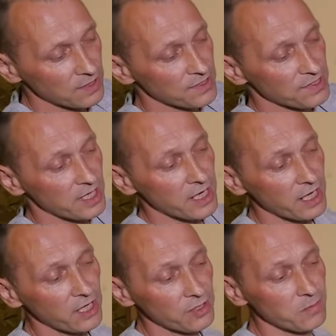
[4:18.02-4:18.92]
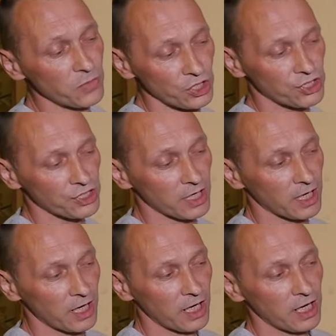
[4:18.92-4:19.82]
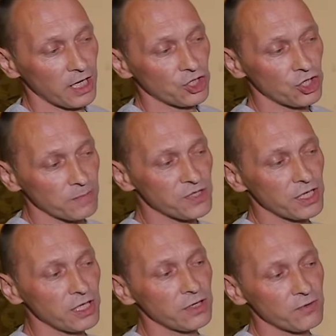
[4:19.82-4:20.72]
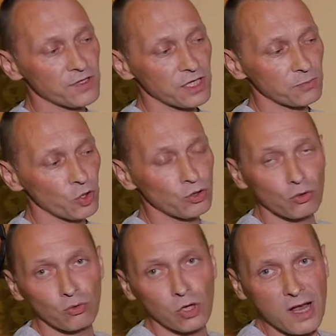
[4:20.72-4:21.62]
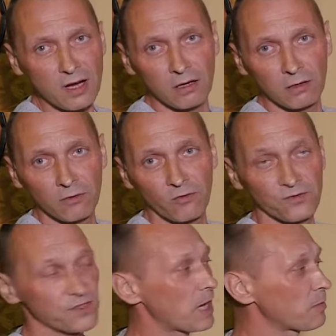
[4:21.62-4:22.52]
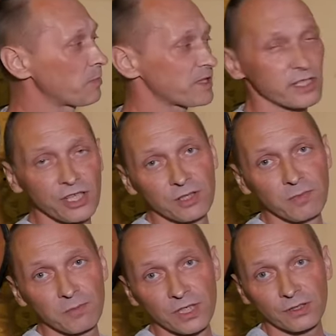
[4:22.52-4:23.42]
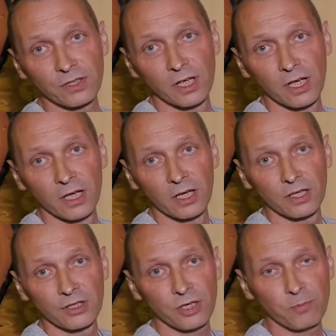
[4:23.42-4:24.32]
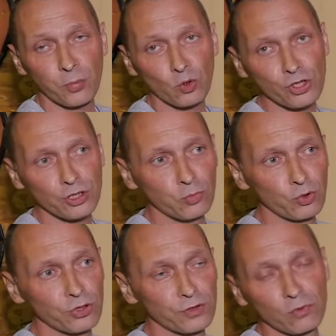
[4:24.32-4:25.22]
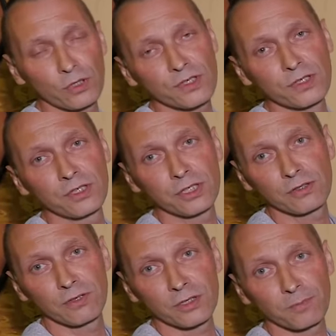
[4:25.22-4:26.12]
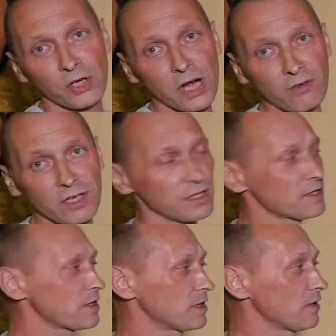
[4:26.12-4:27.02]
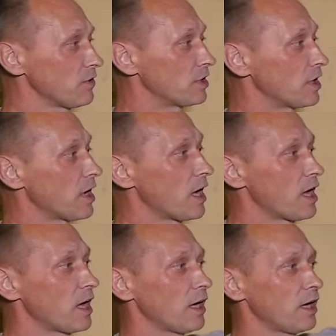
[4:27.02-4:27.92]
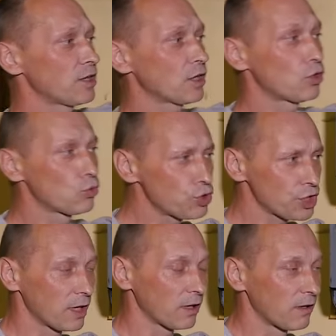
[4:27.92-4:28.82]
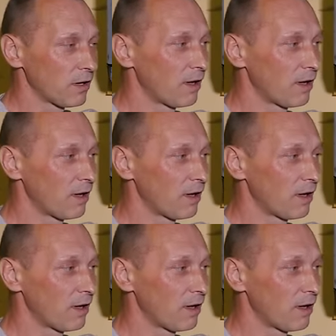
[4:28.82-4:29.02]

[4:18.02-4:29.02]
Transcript: the structure of the muscles the stronger you clench your fist at the very last moment, the easier it will be to accentuate it, to stop it correctly.